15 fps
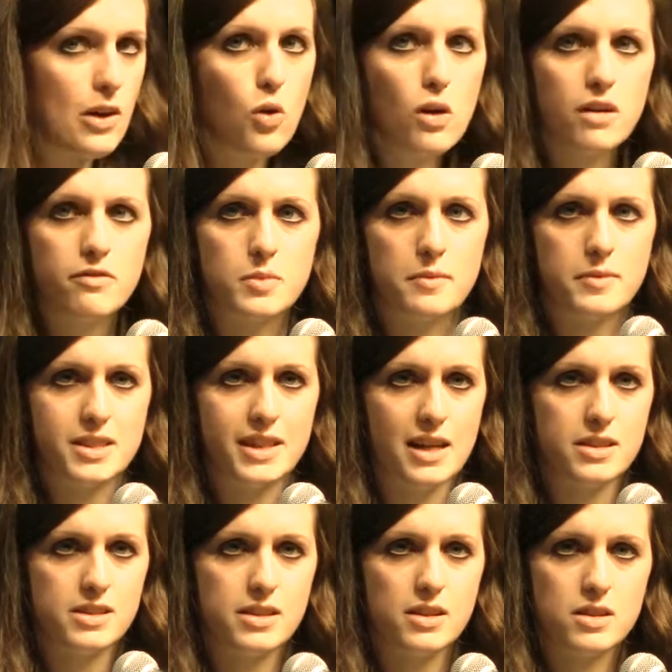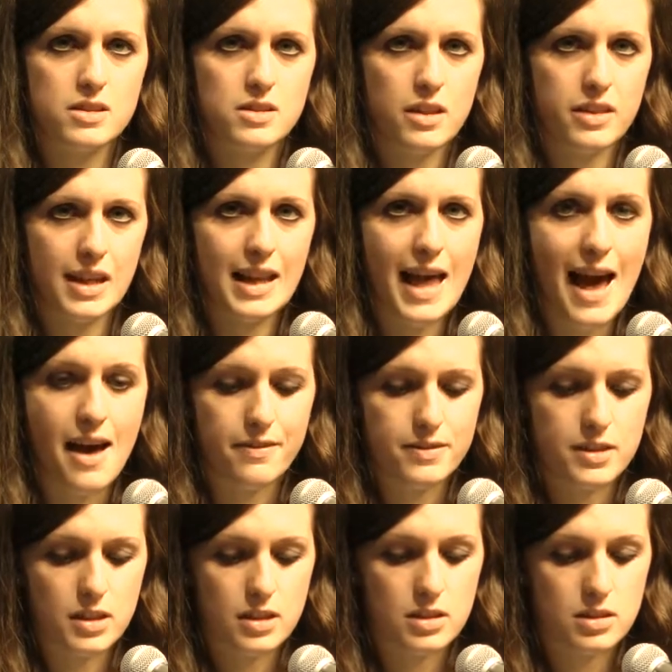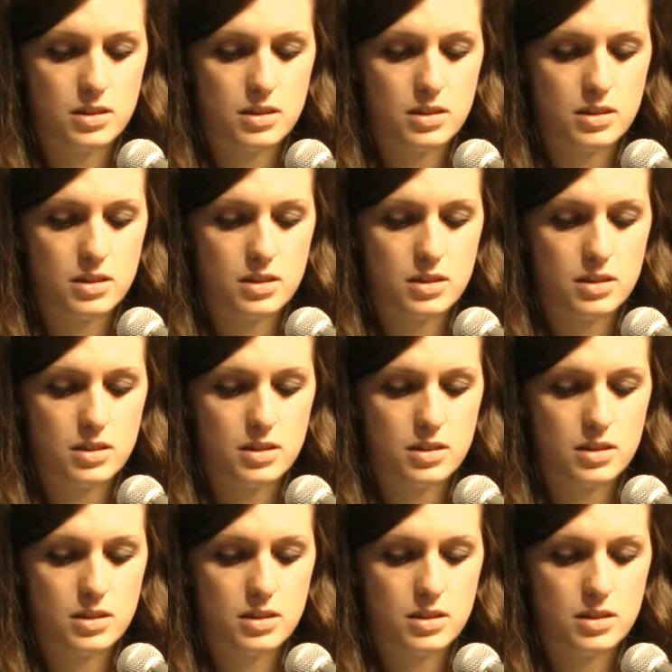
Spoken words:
all of Mum and Dad until there's nothing left?